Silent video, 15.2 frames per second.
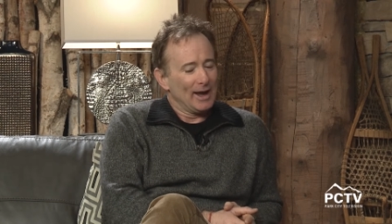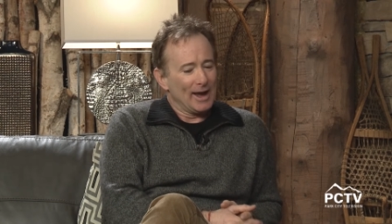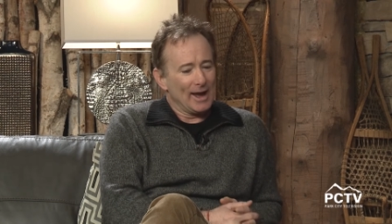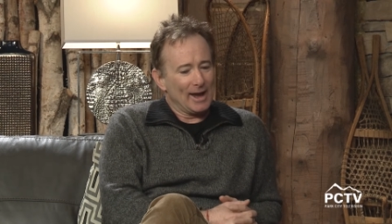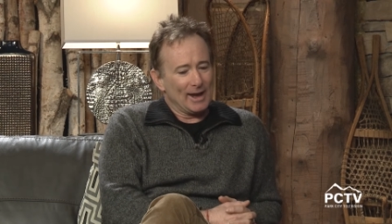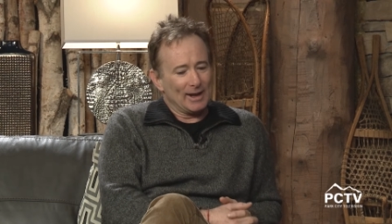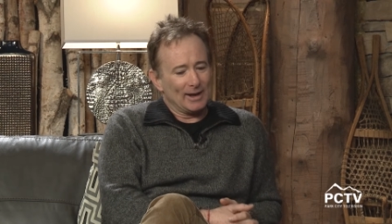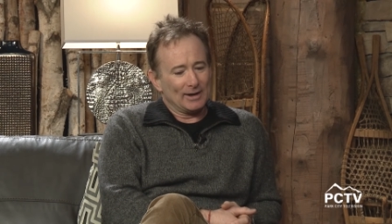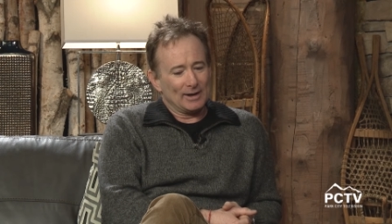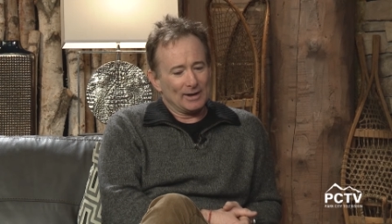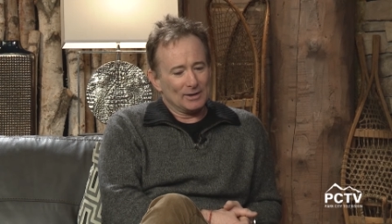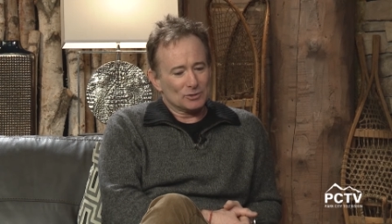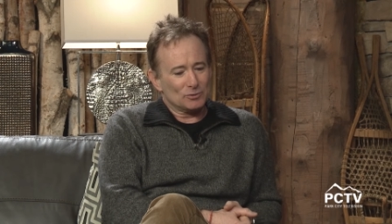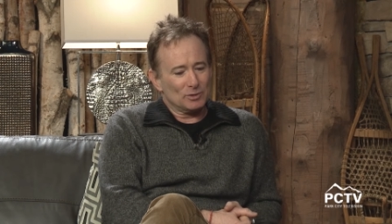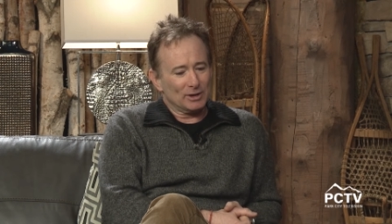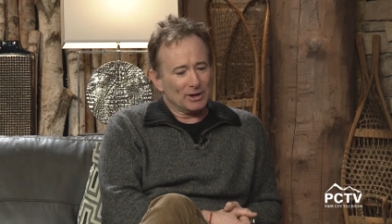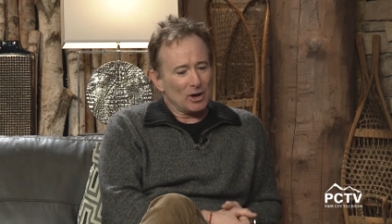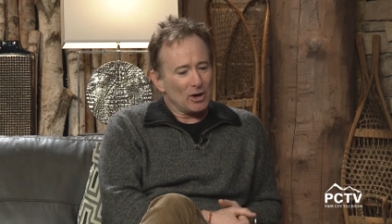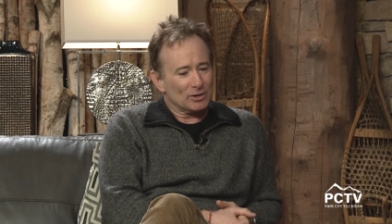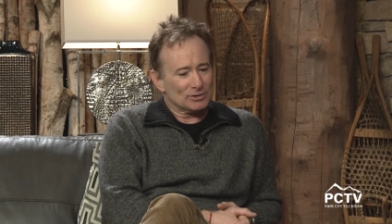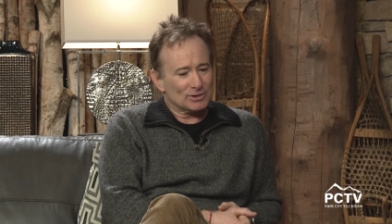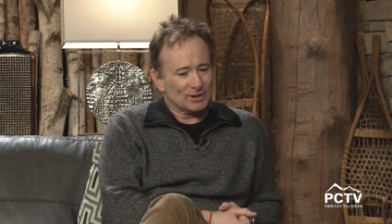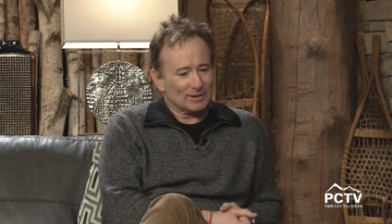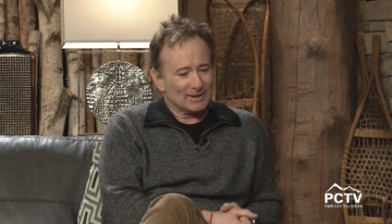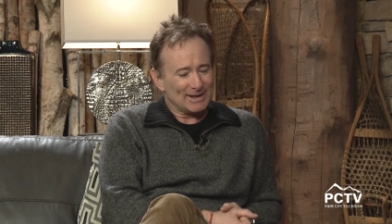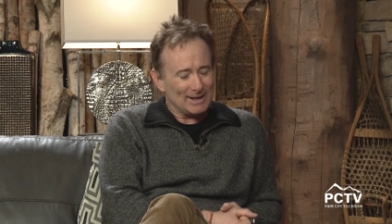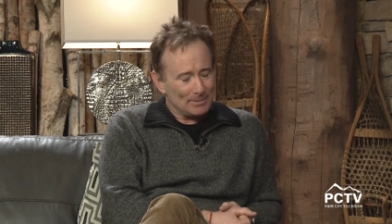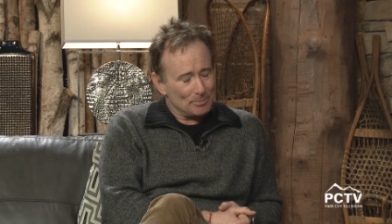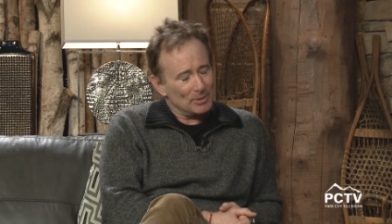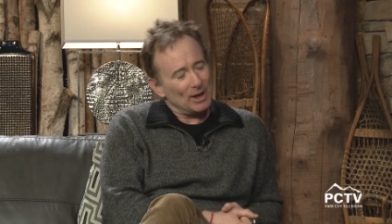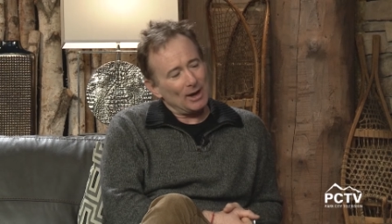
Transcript: and it's really hard to keep